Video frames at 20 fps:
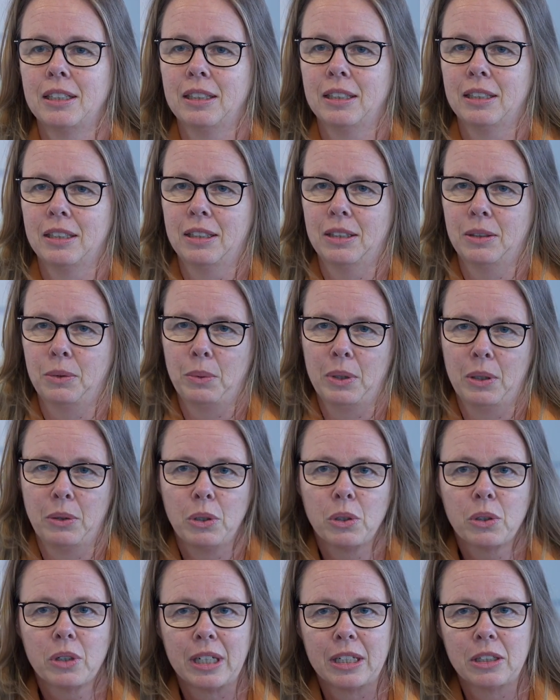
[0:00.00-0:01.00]
uh, well,
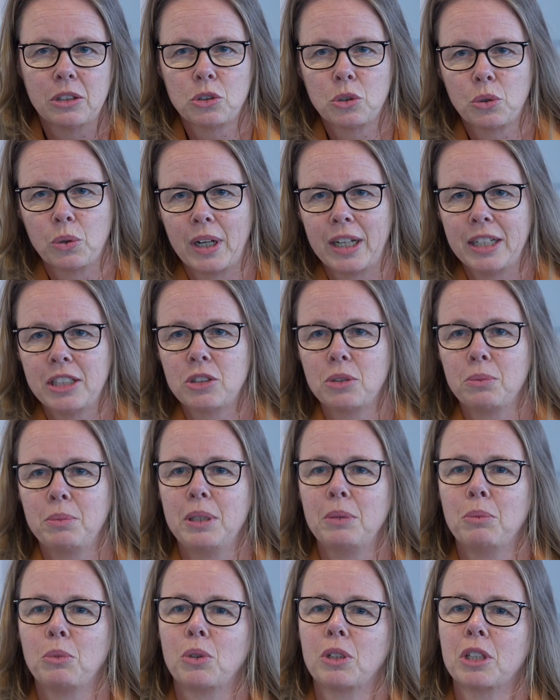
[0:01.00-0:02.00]
you can try to
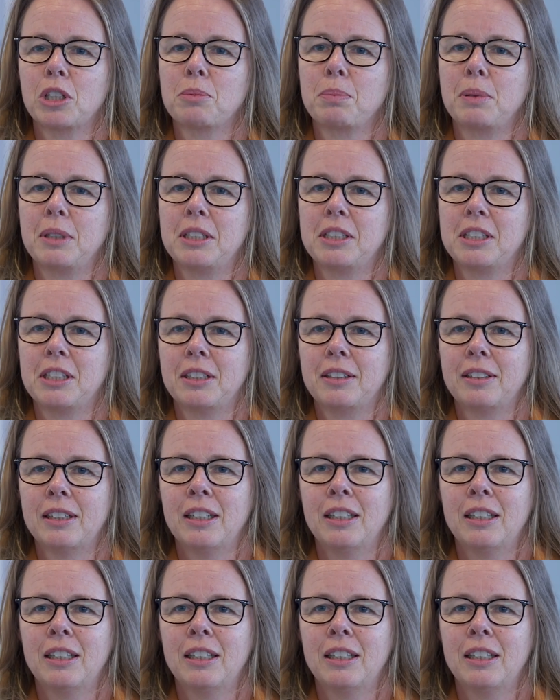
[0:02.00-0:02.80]
be more explicit